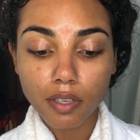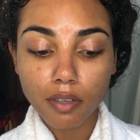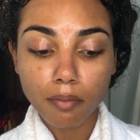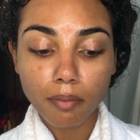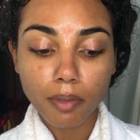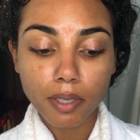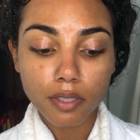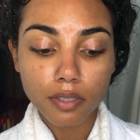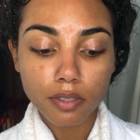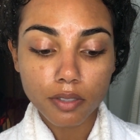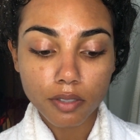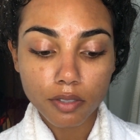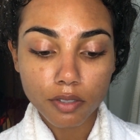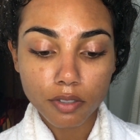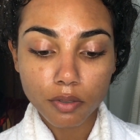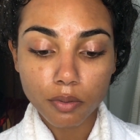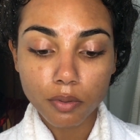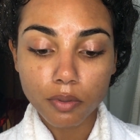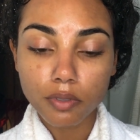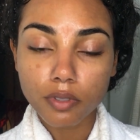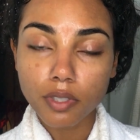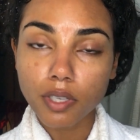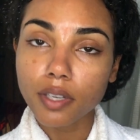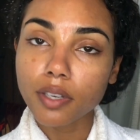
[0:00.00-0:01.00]
And my
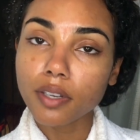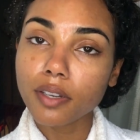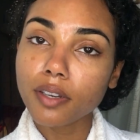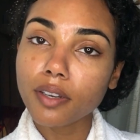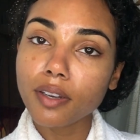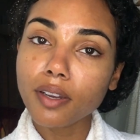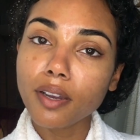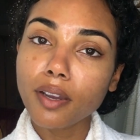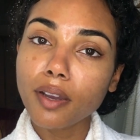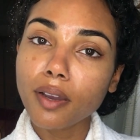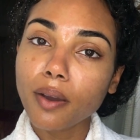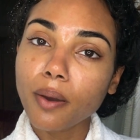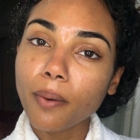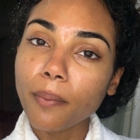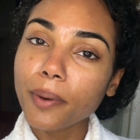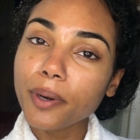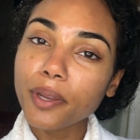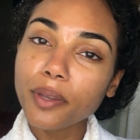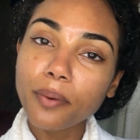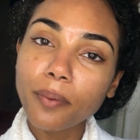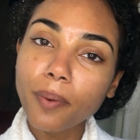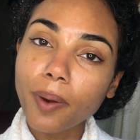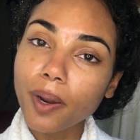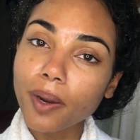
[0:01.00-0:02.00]
sister was like,
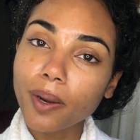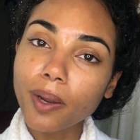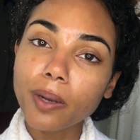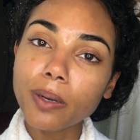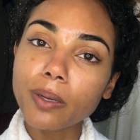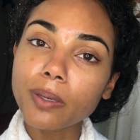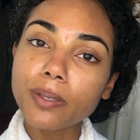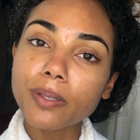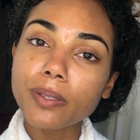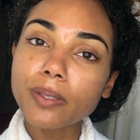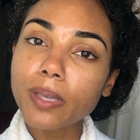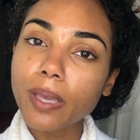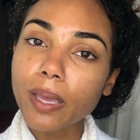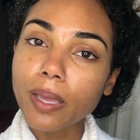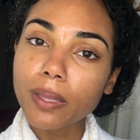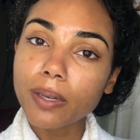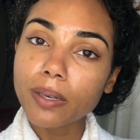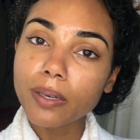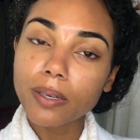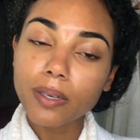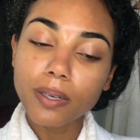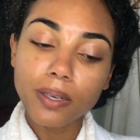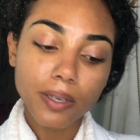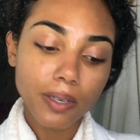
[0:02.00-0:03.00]
"What are you wearing on your
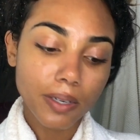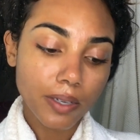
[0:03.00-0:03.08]
skin?"